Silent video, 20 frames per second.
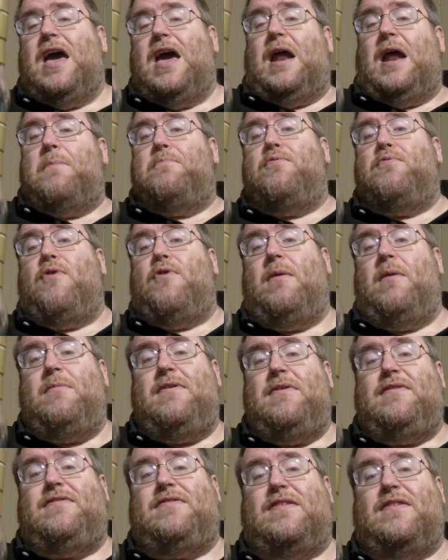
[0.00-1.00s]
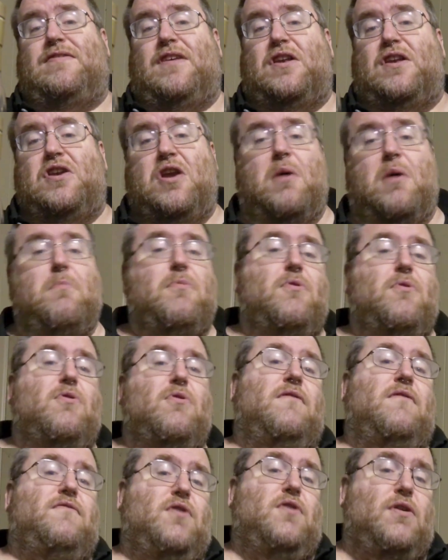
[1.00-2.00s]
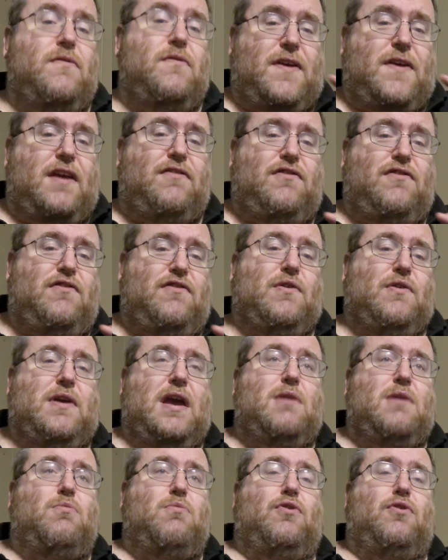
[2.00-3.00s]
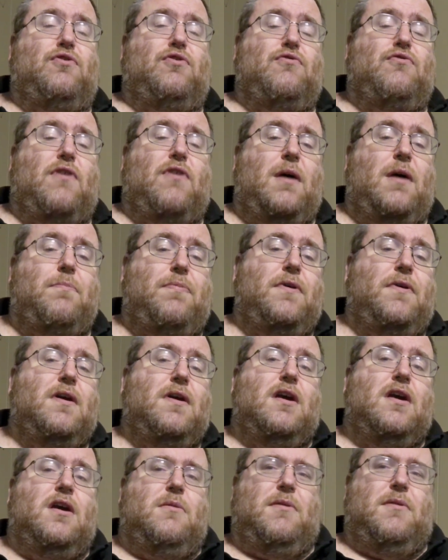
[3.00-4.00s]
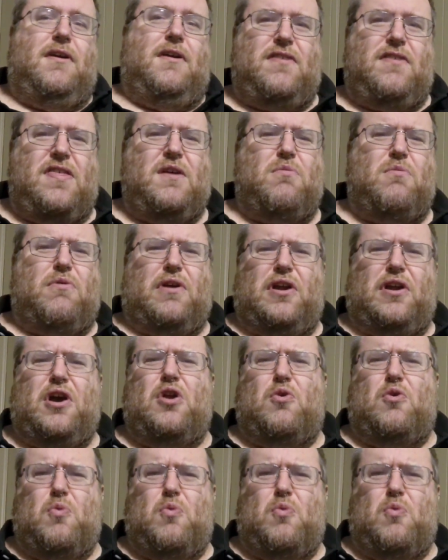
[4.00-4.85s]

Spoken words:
And I promise that the number of notifications you get will drop because I think we're going to